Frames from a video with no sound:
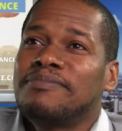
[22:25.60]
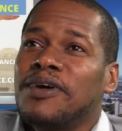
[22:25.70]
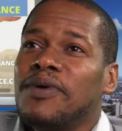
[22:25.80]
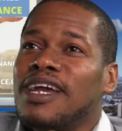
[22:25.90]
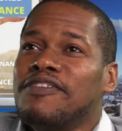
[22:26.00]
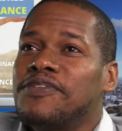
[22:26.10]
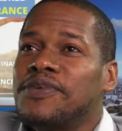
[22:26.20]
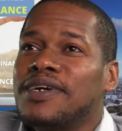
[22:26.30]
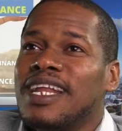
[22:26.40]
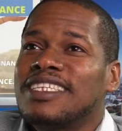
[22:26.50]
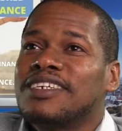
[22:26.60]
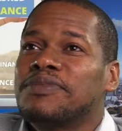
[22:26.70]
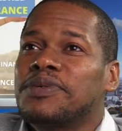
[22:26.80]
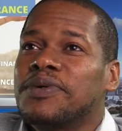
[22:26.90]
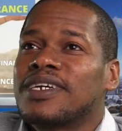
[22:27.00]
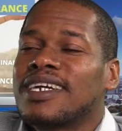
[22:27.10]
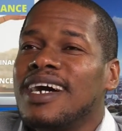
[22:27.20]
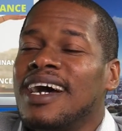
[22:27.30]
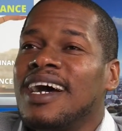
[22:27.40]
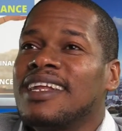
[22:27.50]
and my wife, or let's say we work
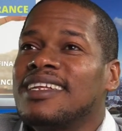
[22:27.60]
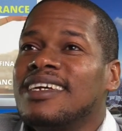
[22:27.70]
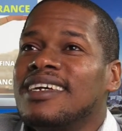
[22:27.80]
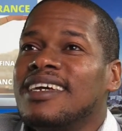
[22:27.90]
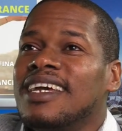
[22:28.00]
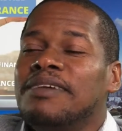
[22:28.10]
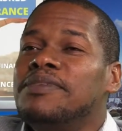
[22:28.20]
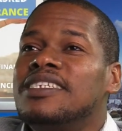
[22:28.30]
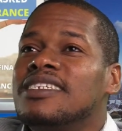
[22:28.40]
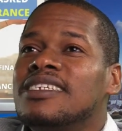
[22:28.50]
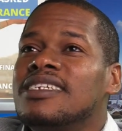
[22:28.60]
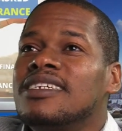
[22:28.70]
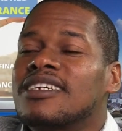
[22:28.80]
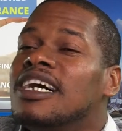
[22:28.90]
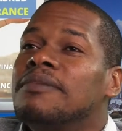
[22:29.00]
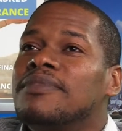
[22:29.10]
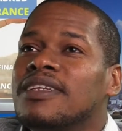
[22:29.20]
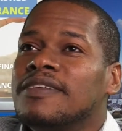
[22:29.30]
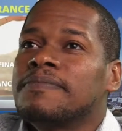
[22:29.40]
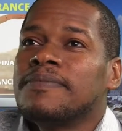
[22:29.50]
at ABC
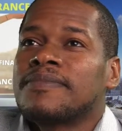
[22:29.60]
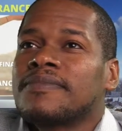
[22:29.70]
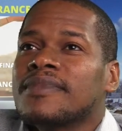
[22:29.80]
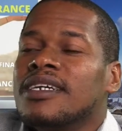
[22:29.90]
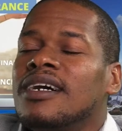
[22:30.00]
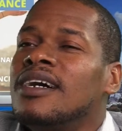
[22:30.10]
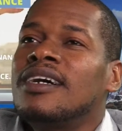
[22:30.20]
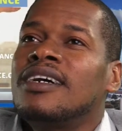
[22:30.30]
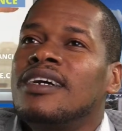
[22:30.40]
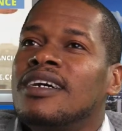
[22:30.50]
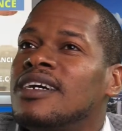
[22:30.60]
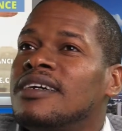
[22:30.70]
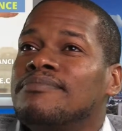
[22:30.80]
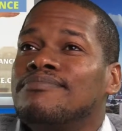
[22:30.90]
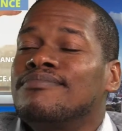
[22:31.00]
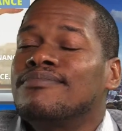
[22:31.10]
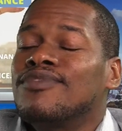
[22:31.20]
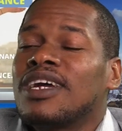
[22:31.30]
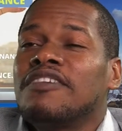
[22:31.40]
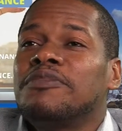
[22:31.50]
company,
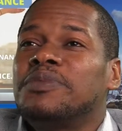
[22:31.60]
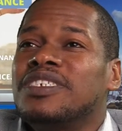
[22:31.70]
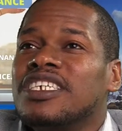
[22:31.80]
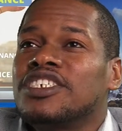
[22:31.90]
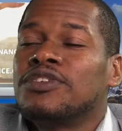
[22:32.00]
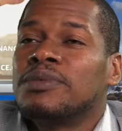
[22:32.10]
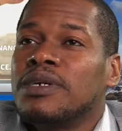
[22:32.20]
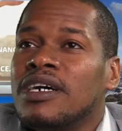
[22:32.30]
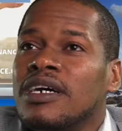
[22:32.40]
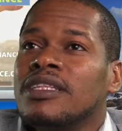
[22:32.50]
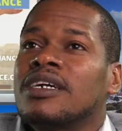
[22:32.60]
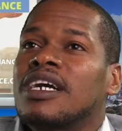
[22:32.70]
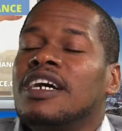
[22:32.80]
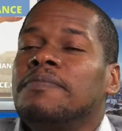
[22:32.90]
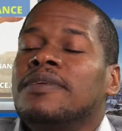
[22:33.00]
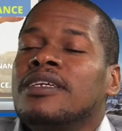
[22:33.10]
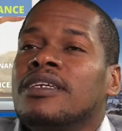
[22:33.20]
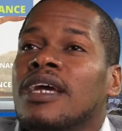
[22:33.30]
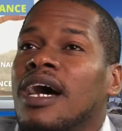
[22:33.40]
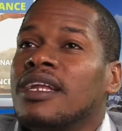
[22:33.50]
whatever position we are, the
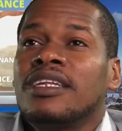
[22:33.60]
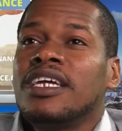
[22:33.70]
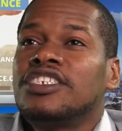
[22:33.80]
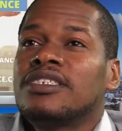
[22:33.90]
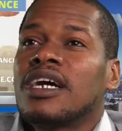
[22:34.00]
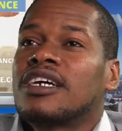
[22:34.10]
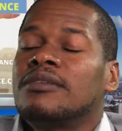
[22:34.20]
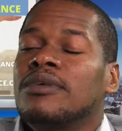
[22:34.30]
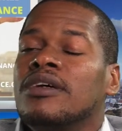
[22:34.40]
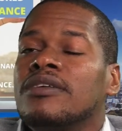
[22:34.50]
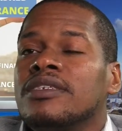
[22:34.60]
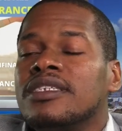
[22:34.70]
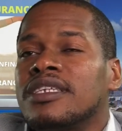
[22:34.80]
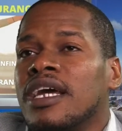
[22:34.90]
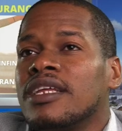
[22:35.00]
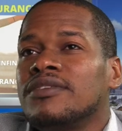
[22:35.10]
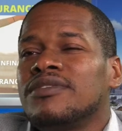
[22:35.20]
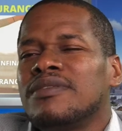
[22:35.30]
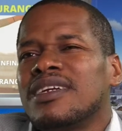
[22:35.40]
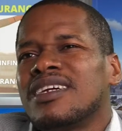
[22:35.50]
company had an agent that come along, decided, you
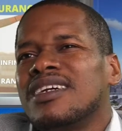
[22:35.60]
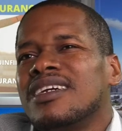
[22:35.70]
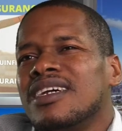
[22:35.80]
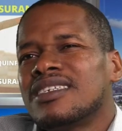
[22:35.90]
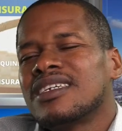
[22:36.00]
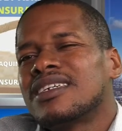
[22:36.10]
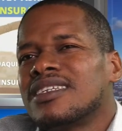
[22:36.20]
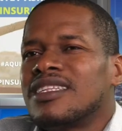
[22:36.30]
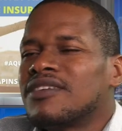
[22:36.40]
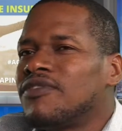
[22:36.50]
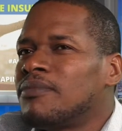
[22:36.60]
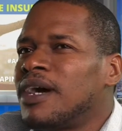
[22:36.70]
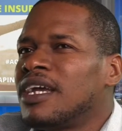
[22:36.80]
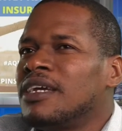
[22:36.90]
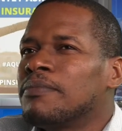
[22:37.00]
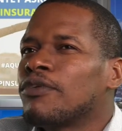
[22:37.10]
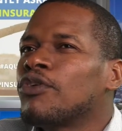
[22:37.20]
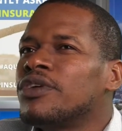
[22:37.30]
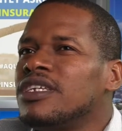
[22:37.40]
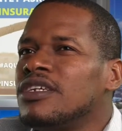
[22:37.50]
know what, it's a good thing for my
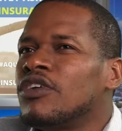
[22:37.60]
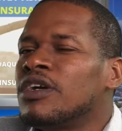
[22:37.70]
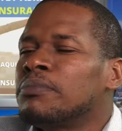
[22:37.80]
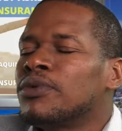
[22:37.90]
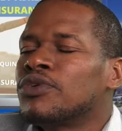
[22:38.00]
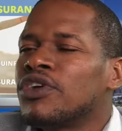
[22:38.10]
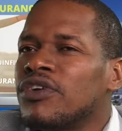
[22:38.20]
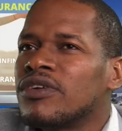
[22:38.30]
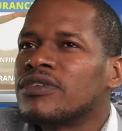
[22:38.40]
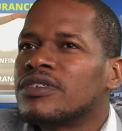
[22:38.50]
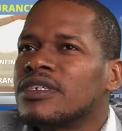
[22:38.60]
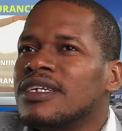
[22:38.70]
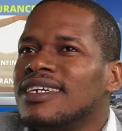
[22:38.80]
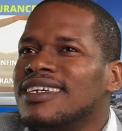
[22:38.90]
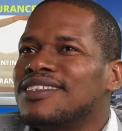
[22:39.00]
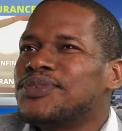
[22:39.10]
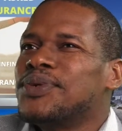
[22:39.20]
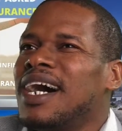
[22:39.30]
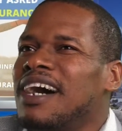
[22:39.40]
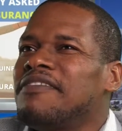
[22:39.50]
employee or employers to
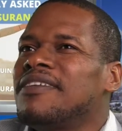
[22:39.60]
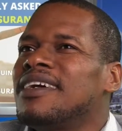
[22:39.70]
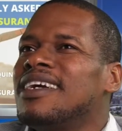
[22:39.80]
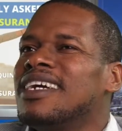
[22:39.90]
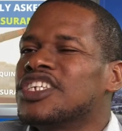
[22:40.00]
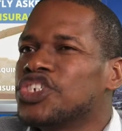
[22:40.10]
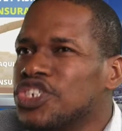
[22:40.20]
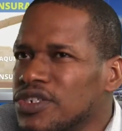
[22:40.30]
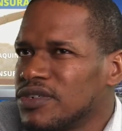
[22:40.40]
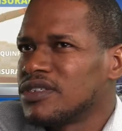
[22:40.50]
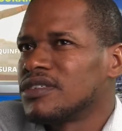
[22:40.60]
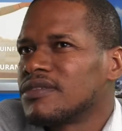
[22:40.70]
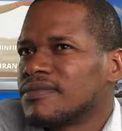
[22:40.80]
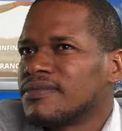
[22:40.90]
have insurance.